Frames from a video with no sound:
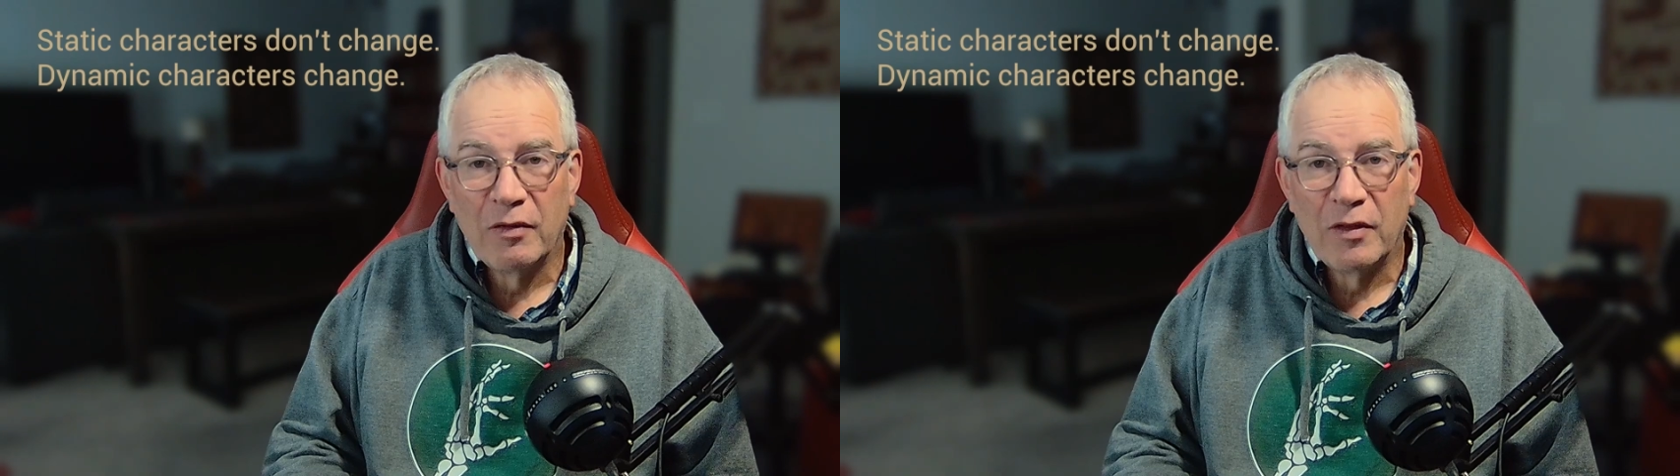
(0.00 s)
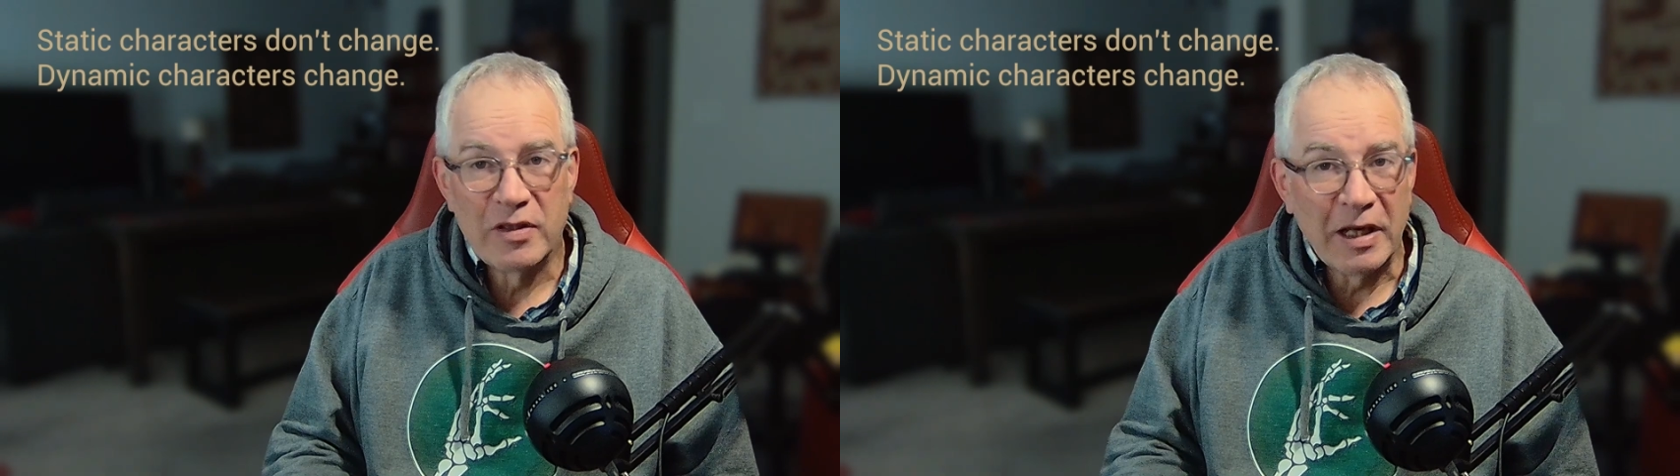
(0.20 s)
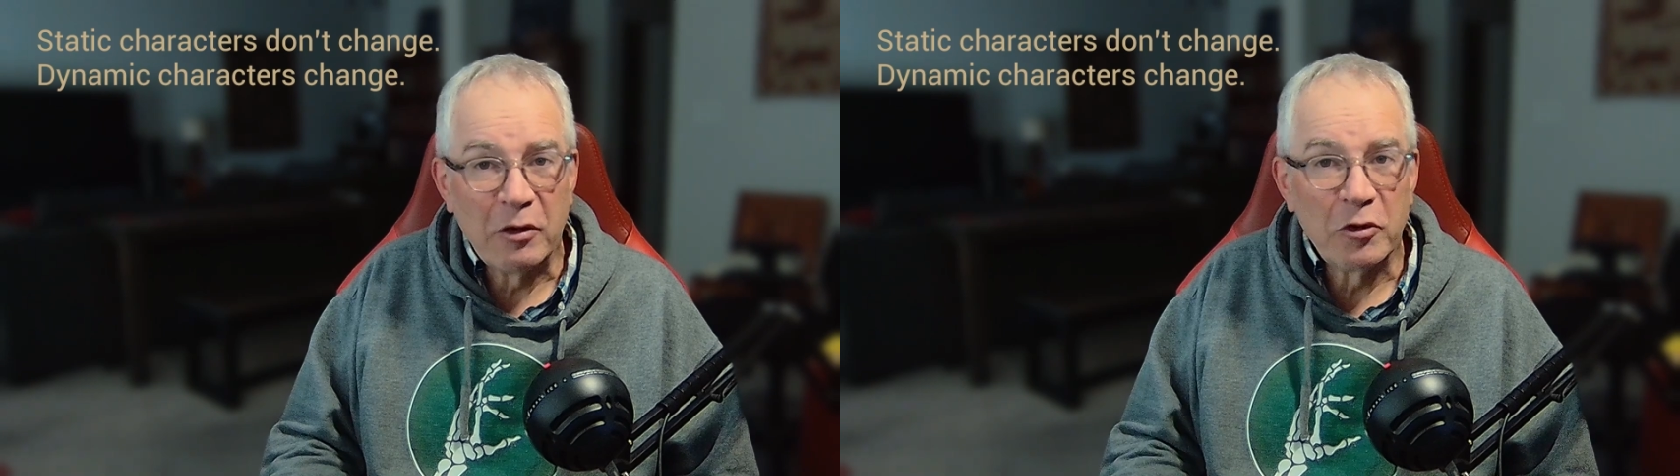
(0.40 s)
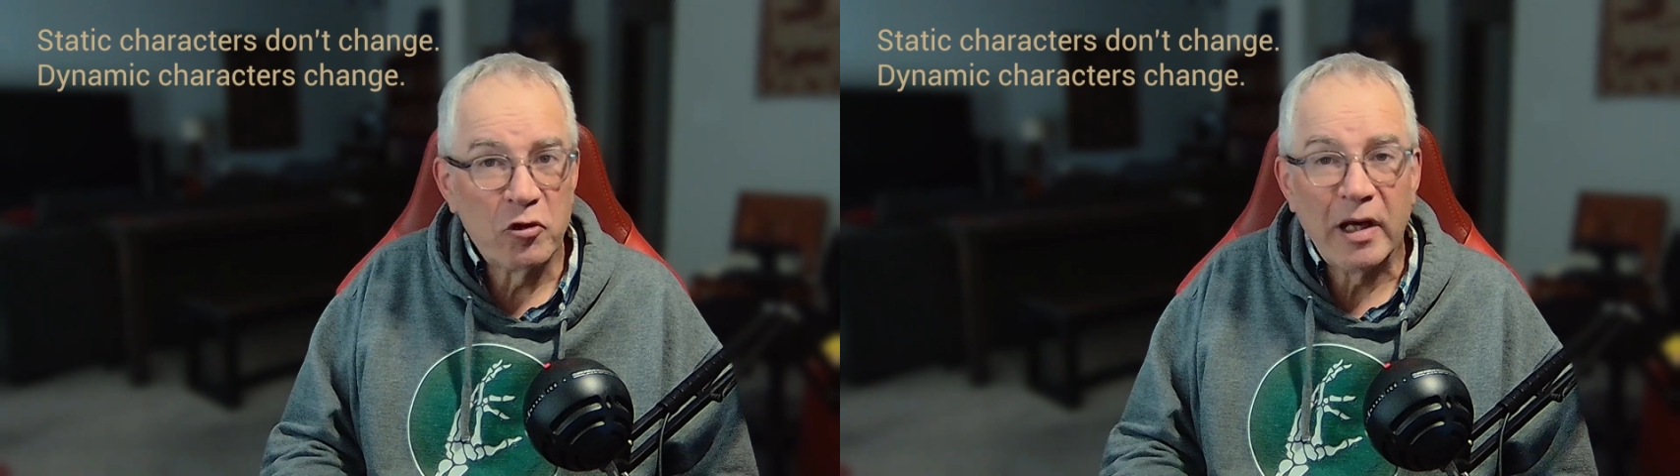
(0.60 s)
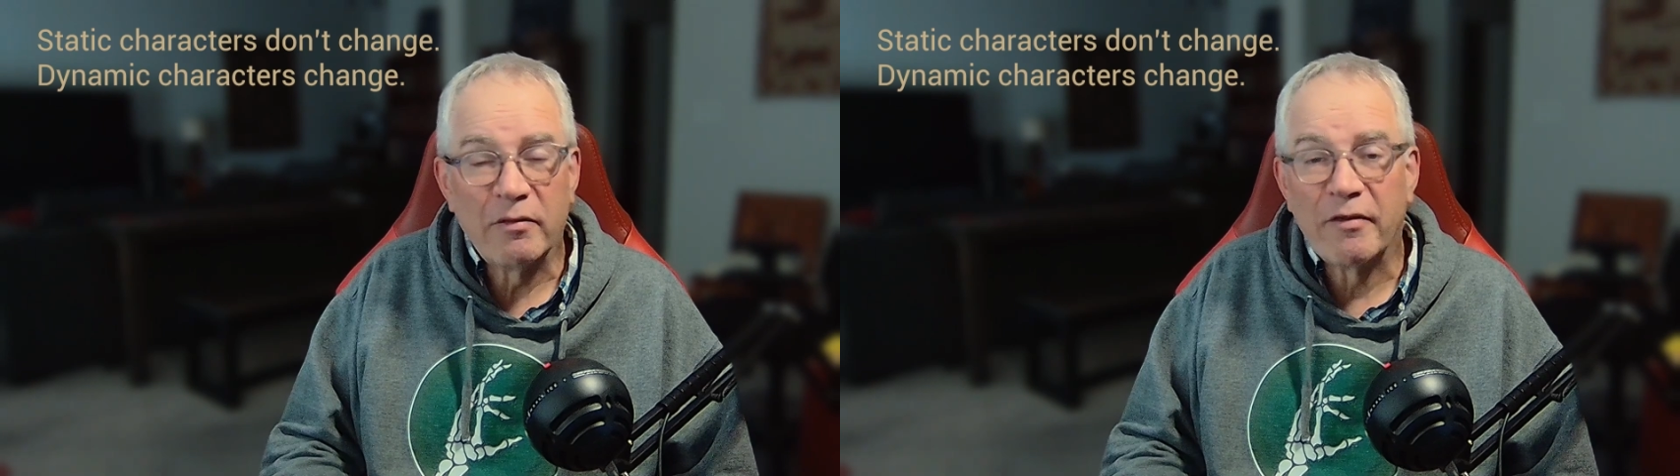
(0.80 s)
The single
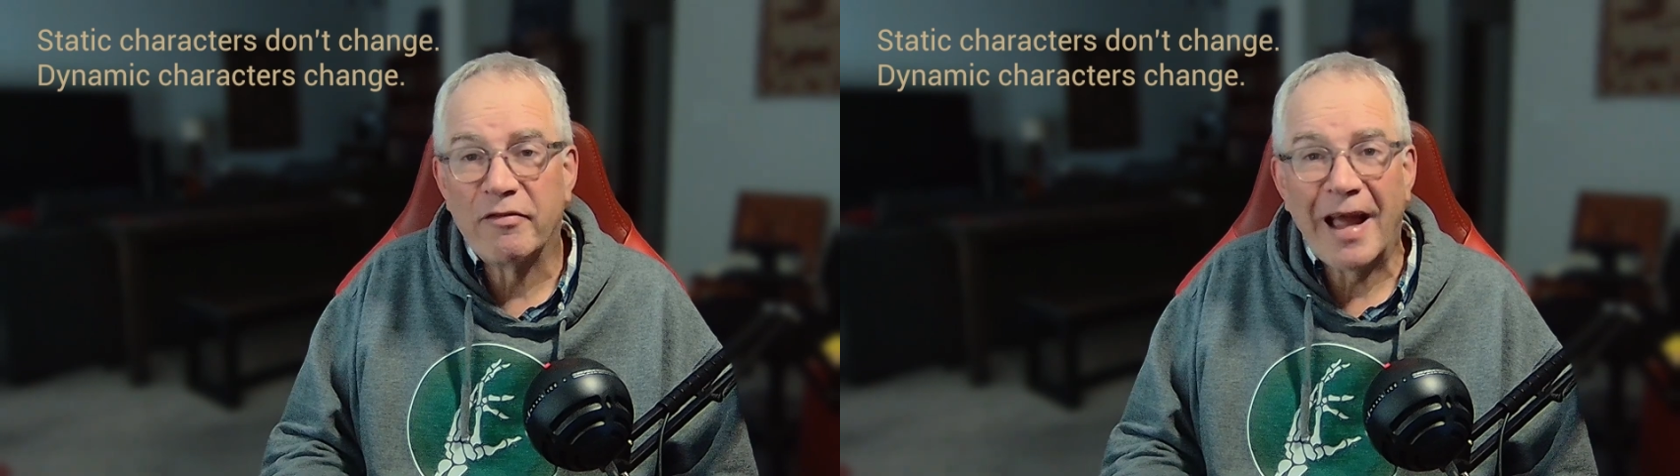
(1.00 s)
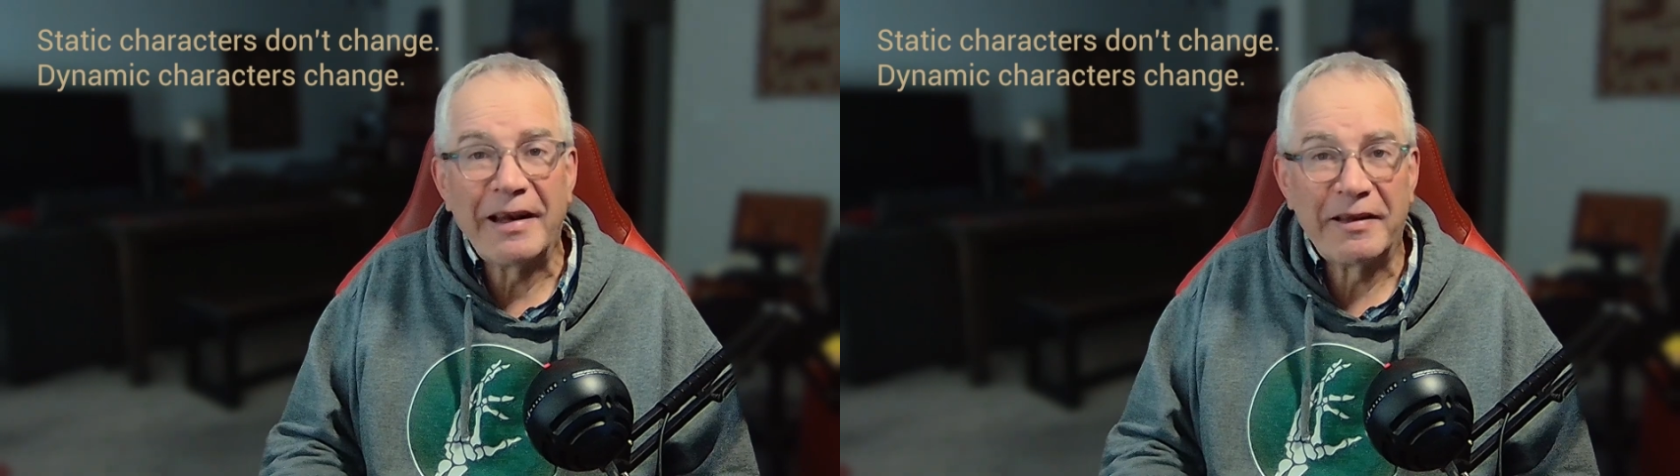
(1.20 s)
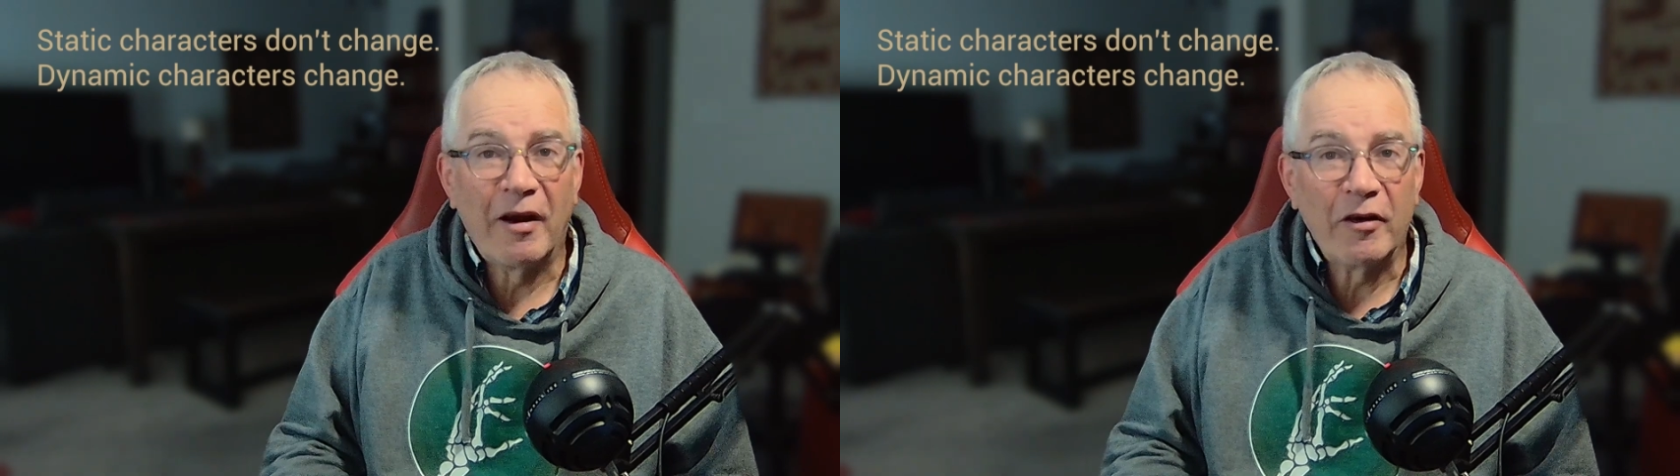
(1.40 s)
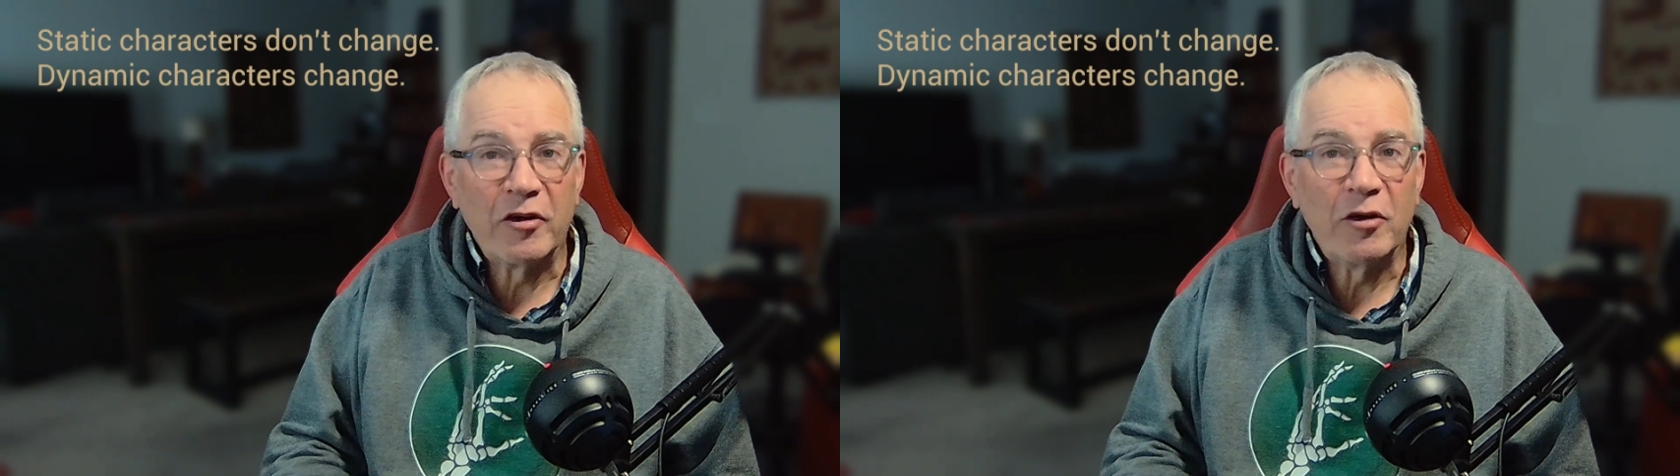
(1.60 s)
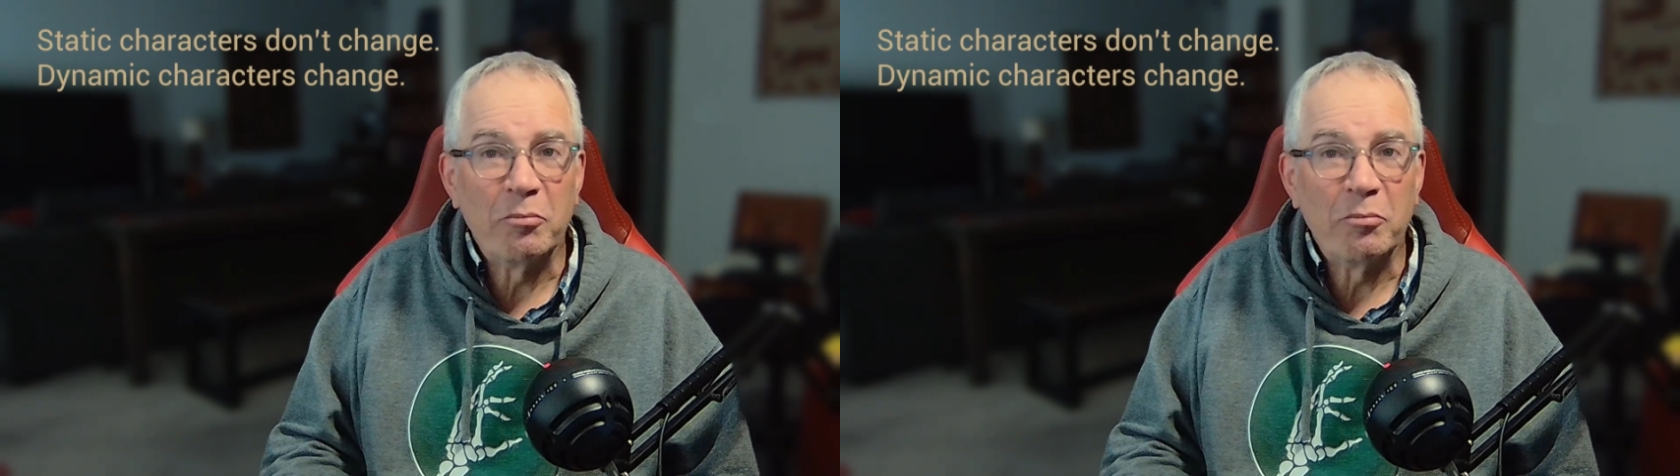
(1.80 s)
trait of a flat character